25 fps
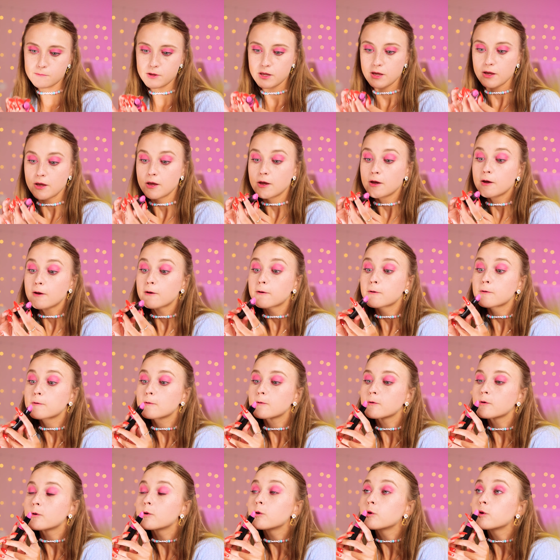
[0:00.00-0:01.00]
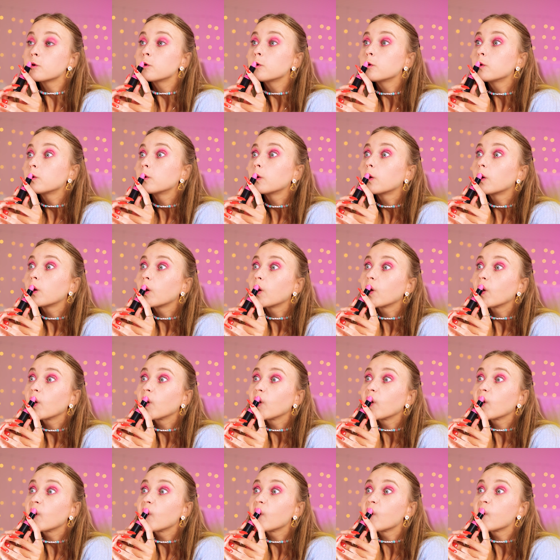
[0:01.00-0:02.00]
Okay, let's get to work
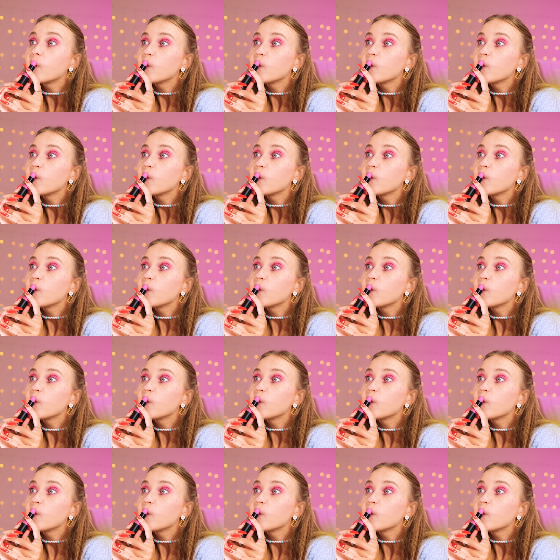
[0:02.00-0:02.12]
now.